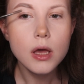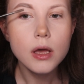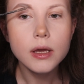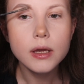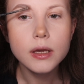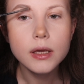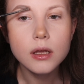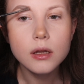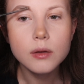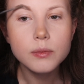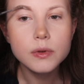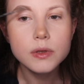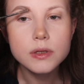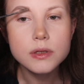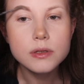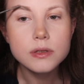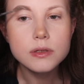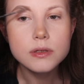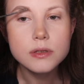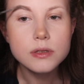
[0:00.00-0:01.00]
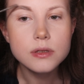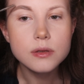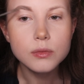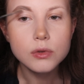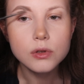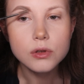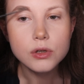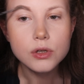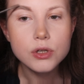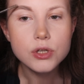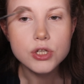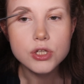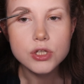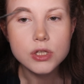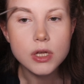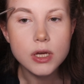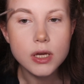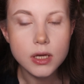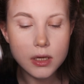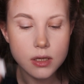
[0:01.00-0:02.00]
It can be similar
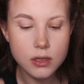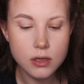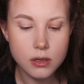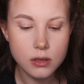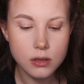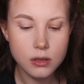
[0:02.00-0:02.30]
shade